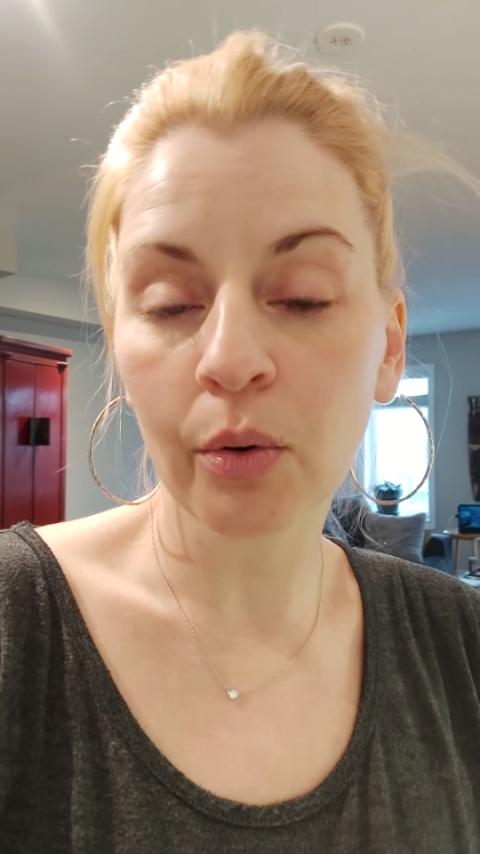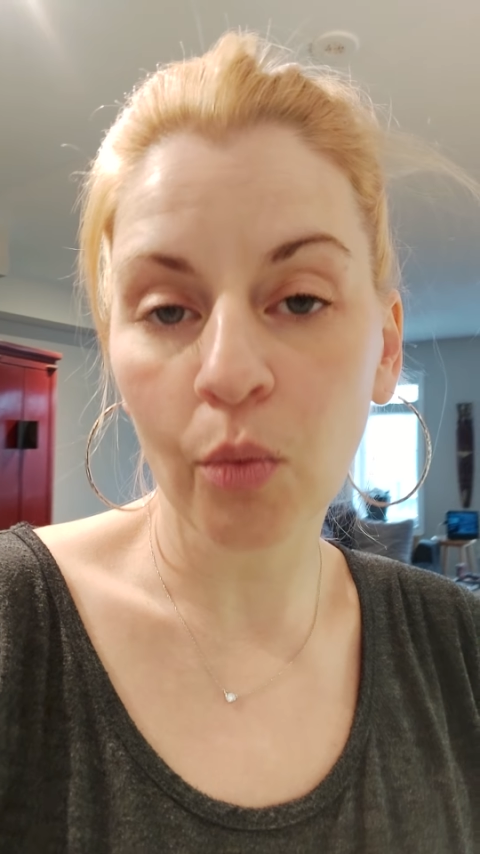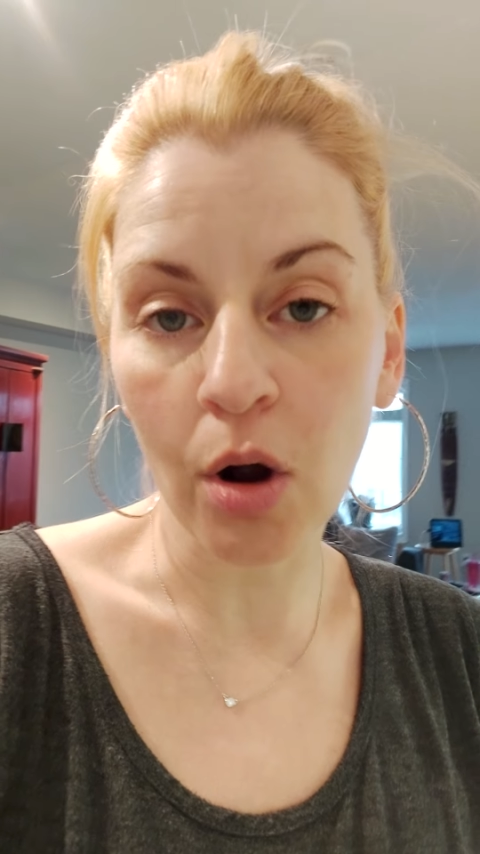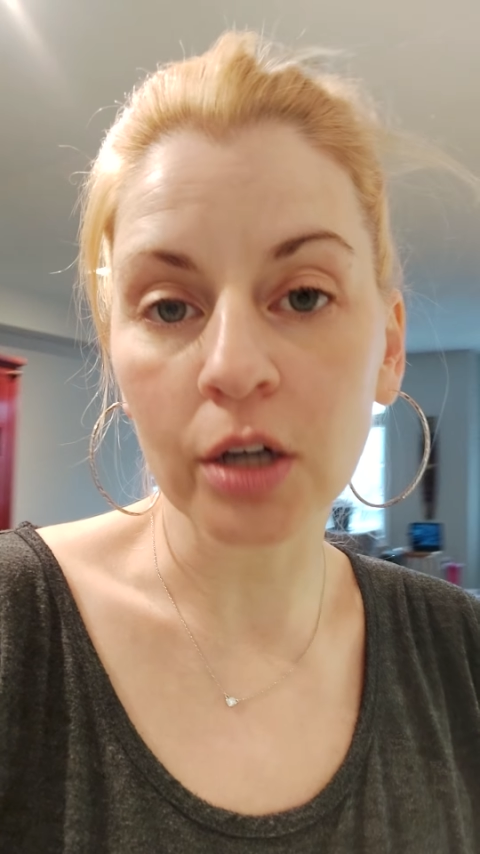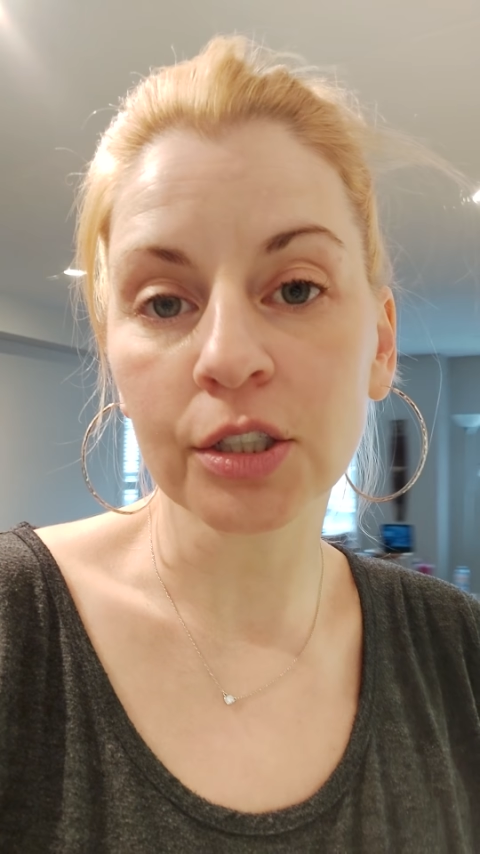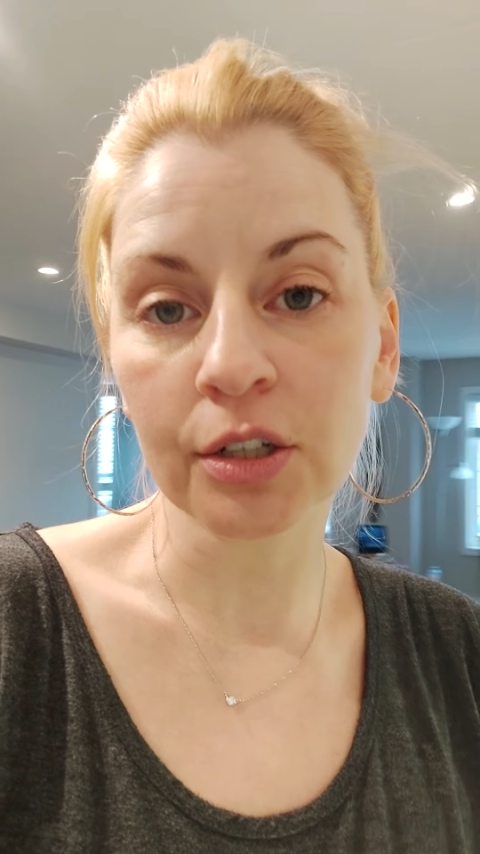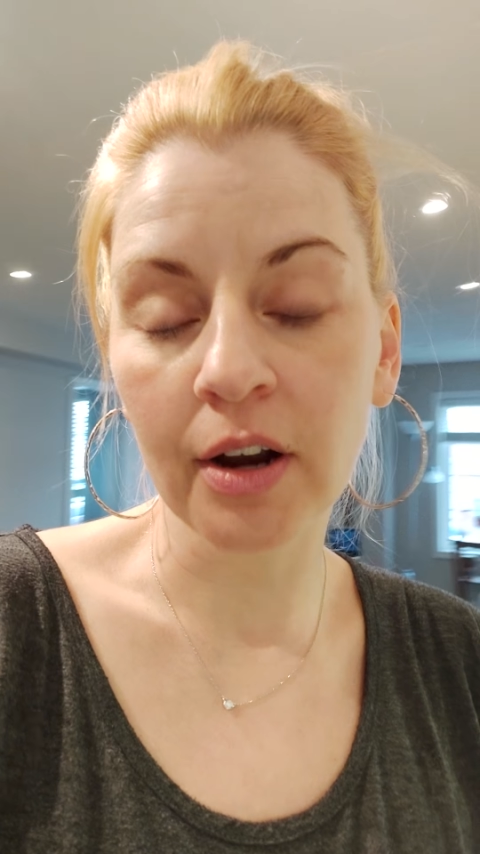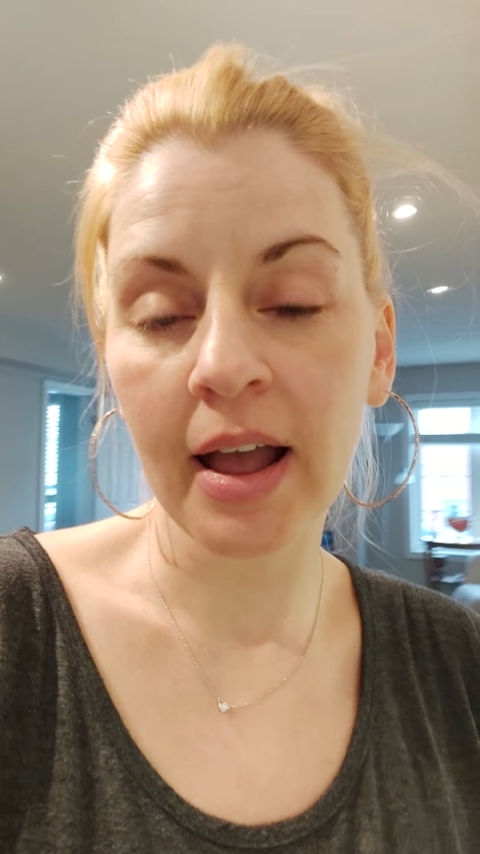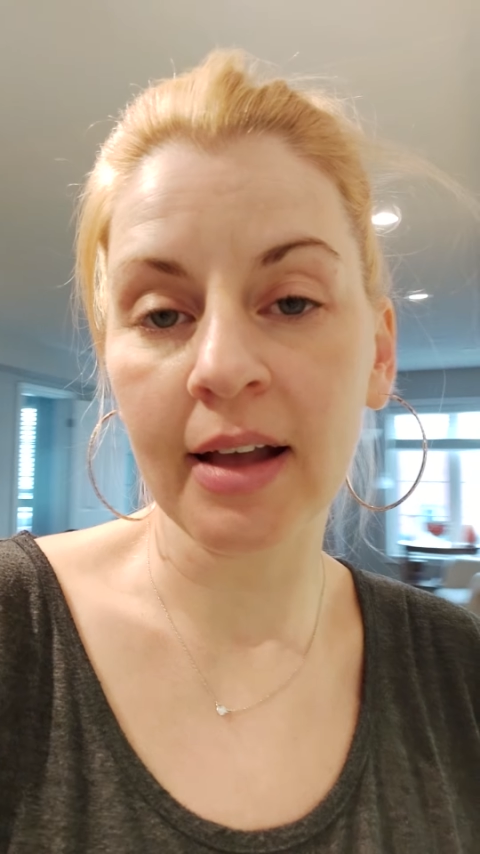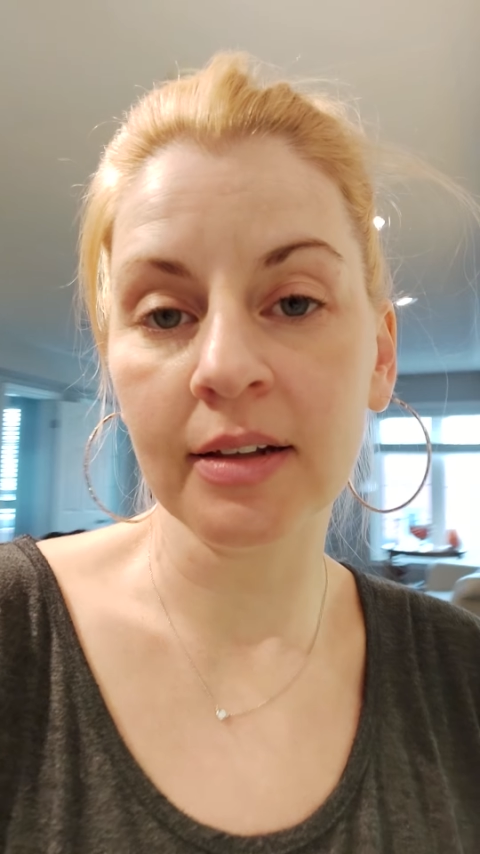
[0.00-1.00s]
wash your
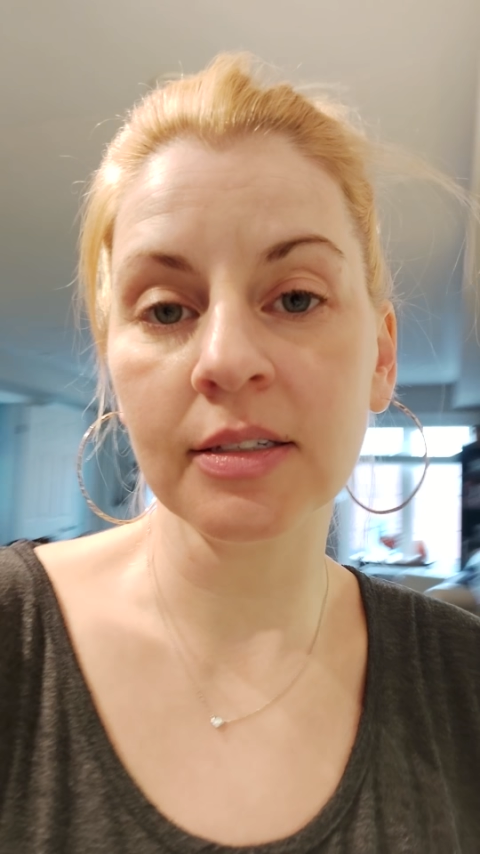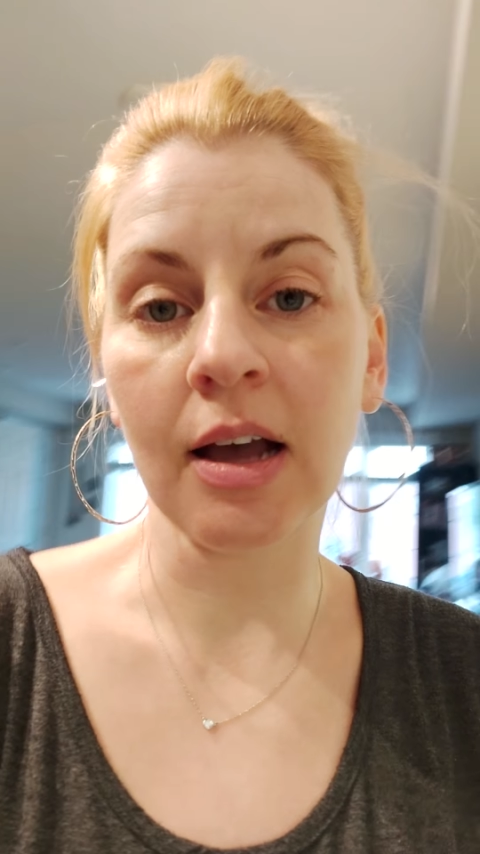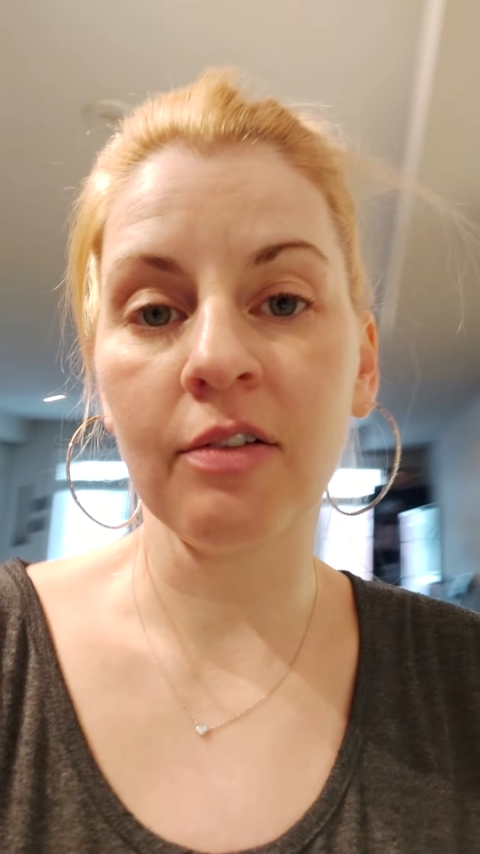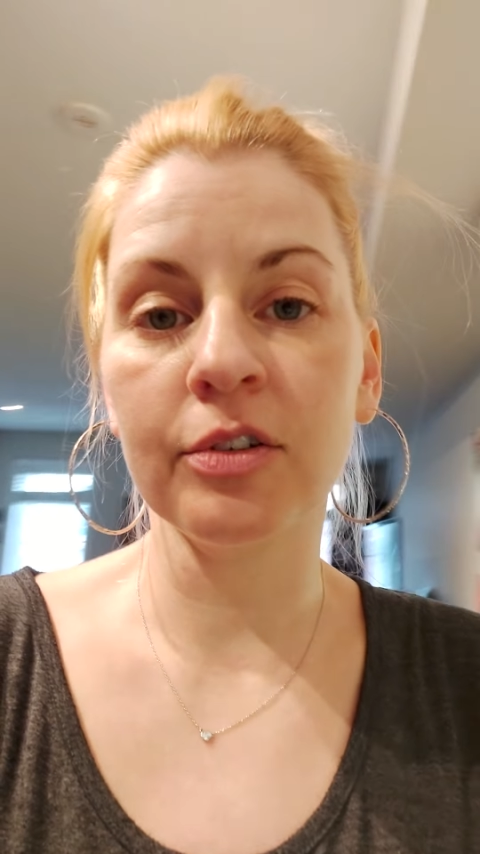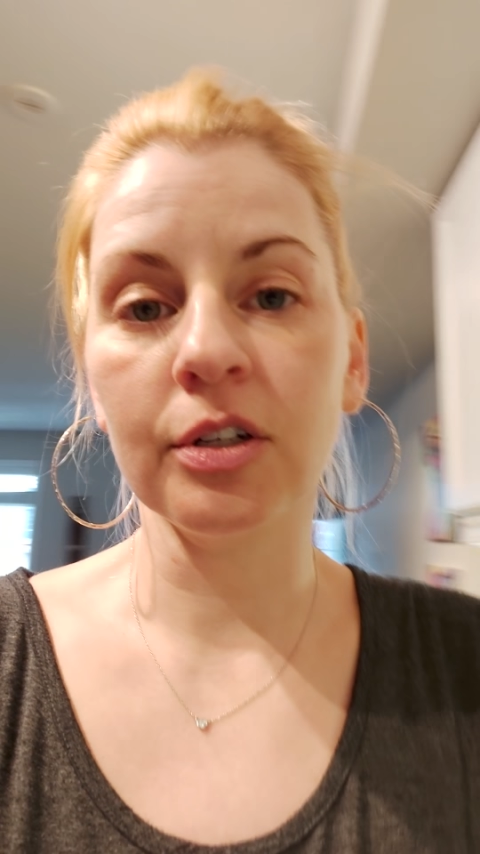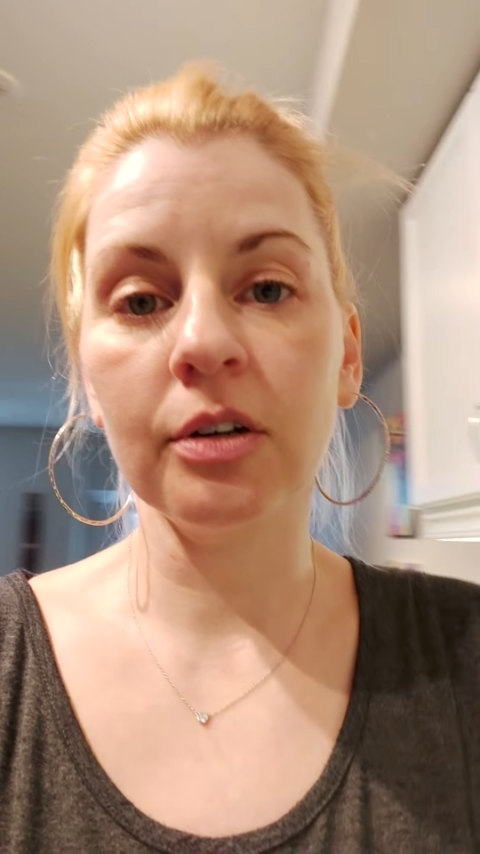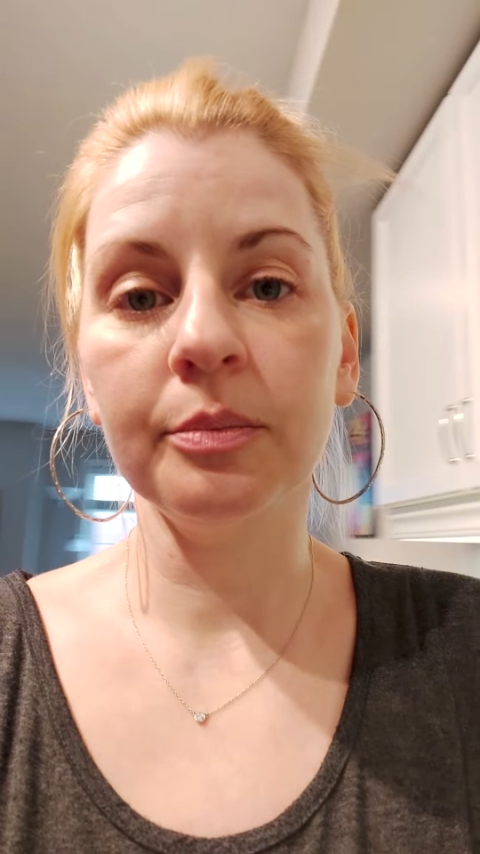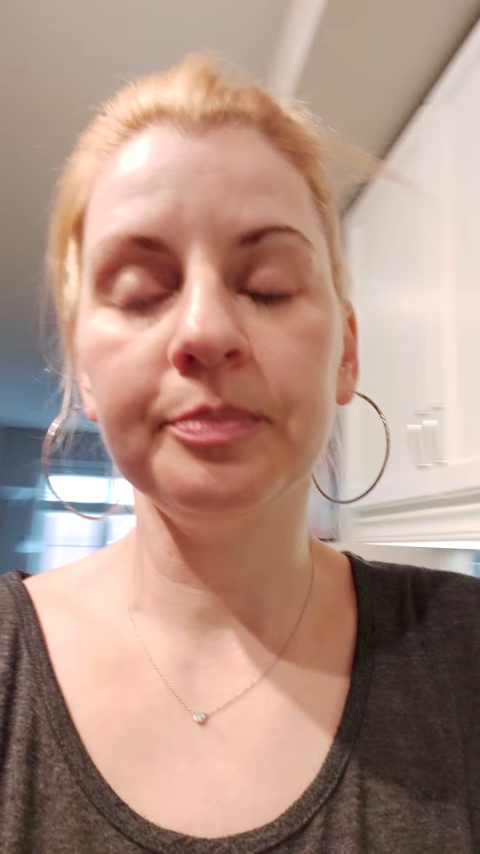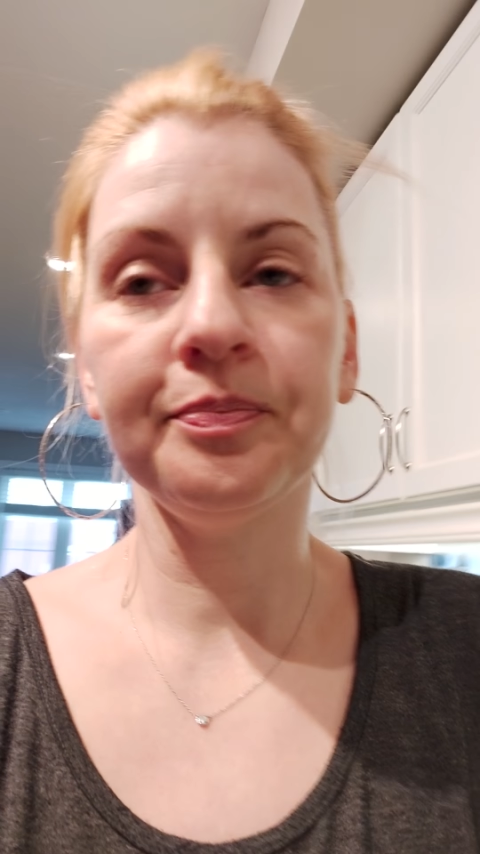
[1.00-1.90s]
hands after.